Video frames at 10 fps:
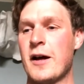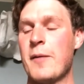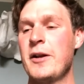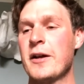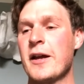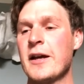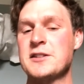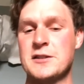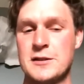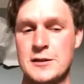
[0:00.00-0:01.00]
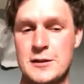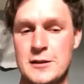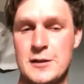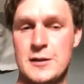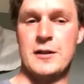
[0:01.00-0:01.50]
I mean, I guess
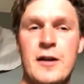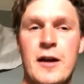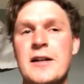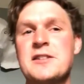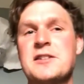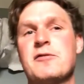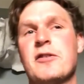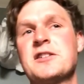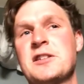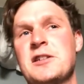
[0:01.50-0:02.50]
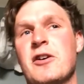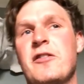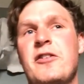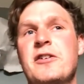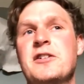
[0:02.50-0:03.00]
the first thing you've
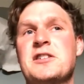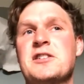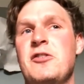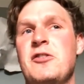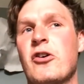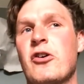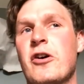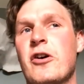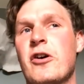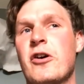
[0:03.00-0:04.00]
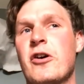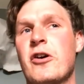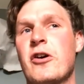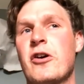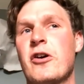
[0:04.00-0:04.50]
got to do is just enjoy
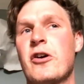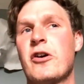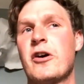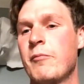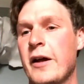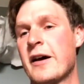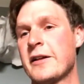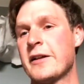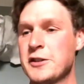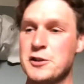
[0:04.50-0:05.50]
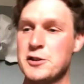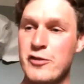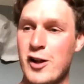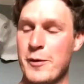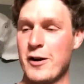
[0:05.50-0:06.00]
like telling
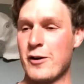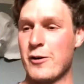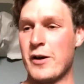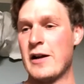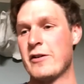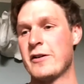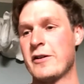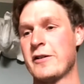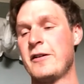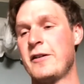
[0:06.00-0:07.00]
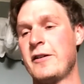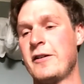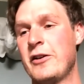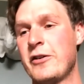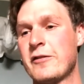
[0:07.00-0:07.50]
stories or filming or whatever.
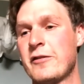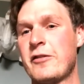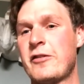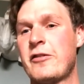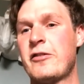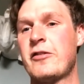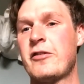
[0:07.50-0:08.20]
Mm.